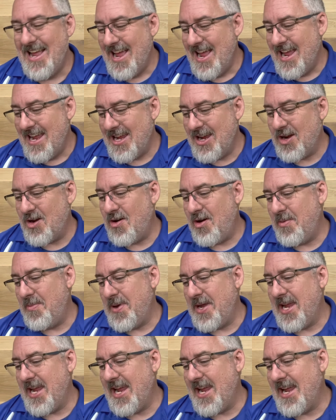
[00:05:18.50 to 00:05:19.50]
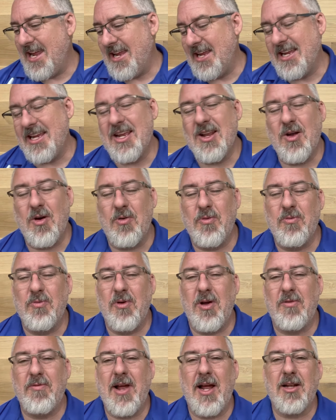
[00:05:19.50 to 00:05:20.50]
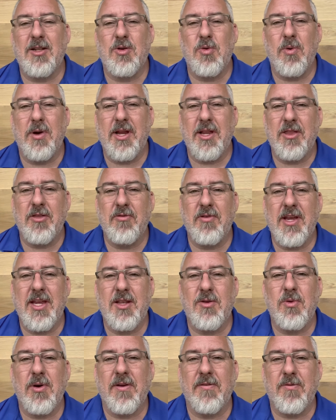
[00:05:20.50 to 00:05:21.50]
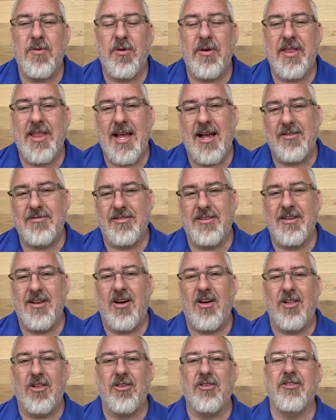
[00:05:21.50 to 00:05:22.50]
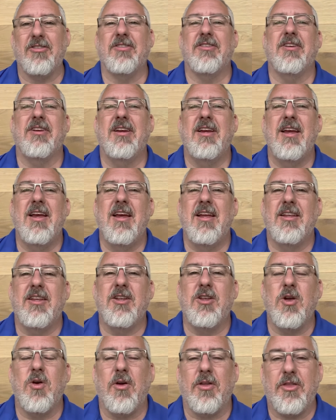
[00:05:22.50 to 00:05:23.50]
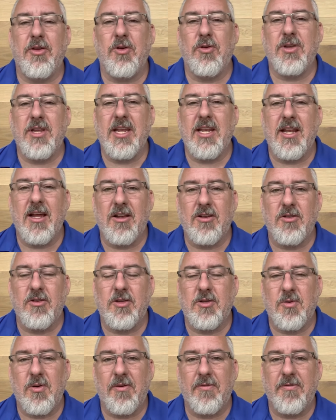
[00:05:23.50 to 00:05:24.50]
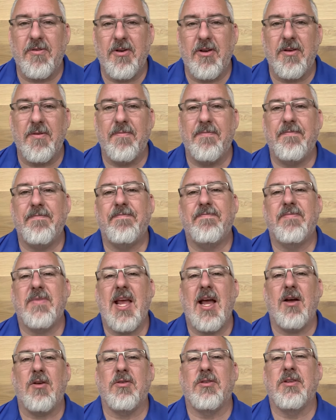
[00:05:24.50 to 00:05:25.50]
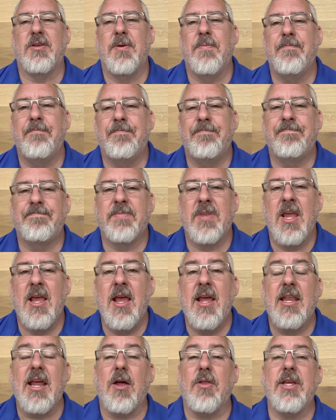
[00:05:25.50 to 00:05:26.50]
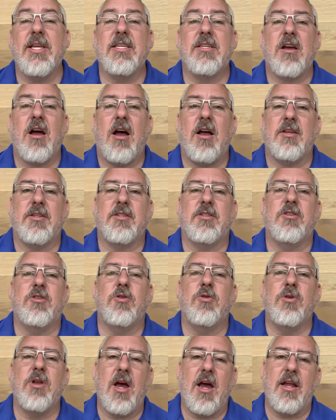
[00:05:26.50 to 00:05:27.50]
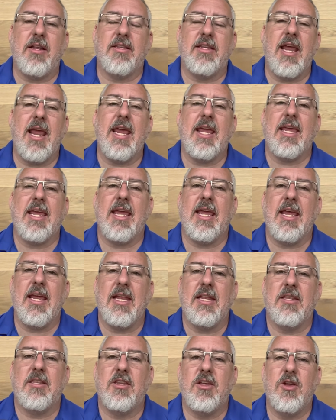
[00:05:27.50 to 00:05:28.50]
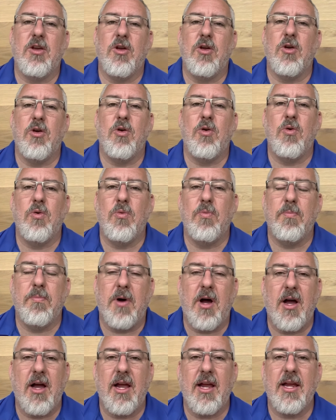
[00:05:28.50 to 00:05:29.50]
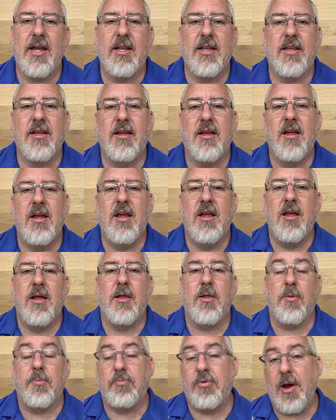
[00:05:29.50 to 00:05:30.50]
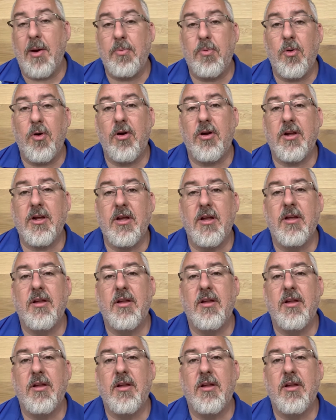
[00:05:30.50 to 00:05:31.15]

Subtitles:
you're going to be, around $23,000, $24,000 to do a 1,300 square foot house. Now, these costs do not take into mind the prep work.